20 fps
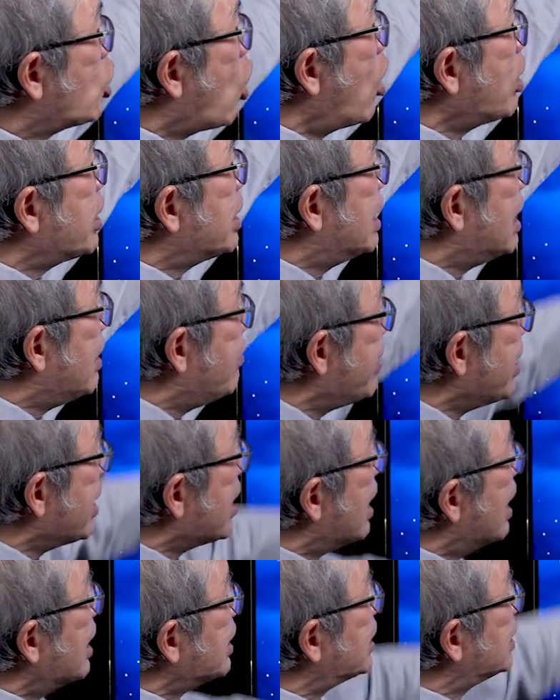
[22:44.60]
God giving
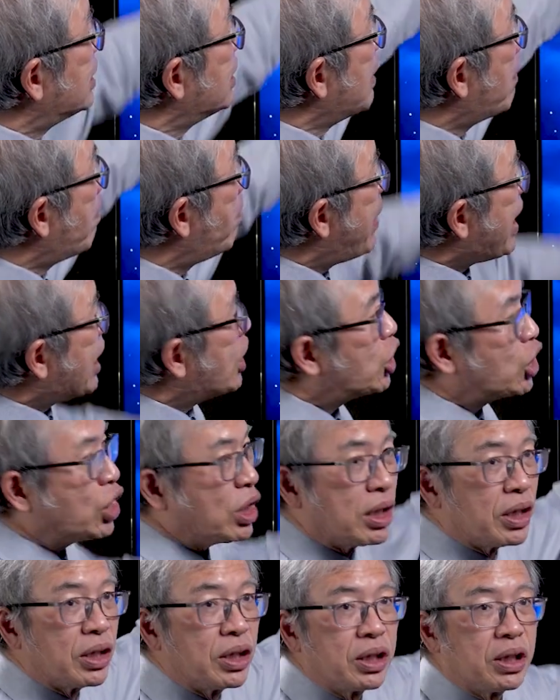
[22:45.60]
us
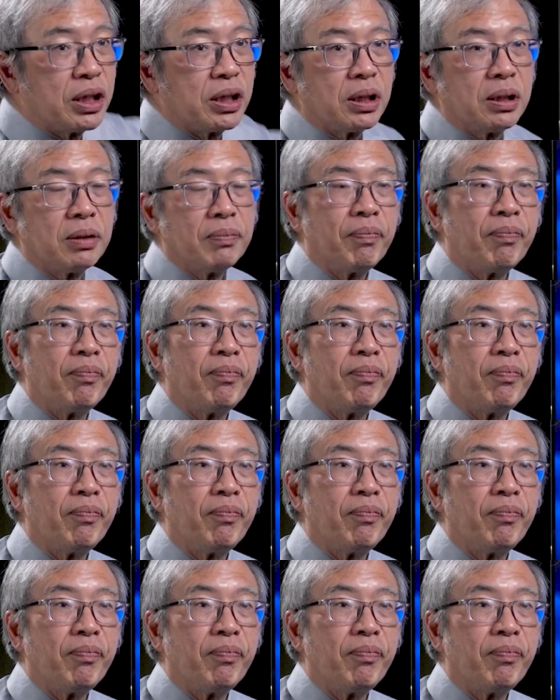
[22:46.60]
pictures